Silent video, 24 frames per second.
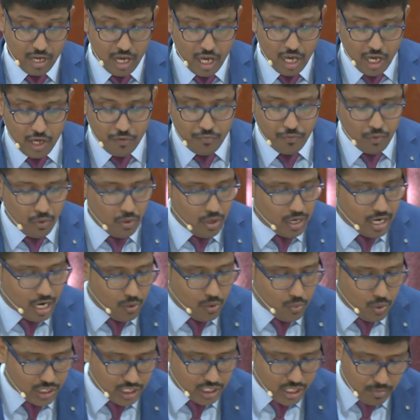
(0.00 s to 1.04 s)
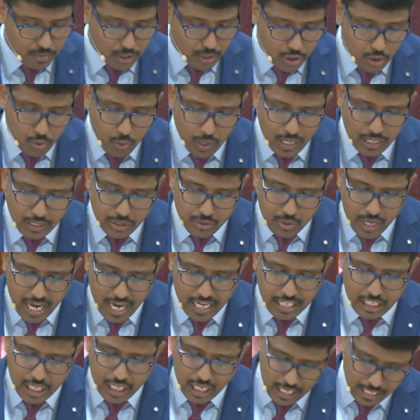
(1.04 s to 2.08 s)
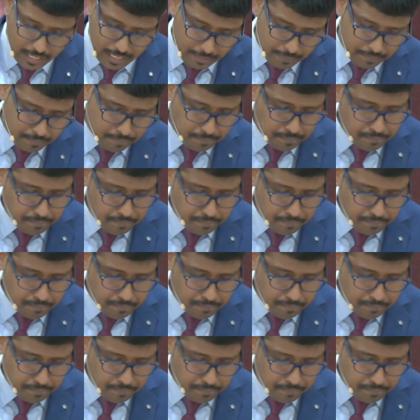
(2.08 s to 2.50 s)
If you look at verse number 12 to 18,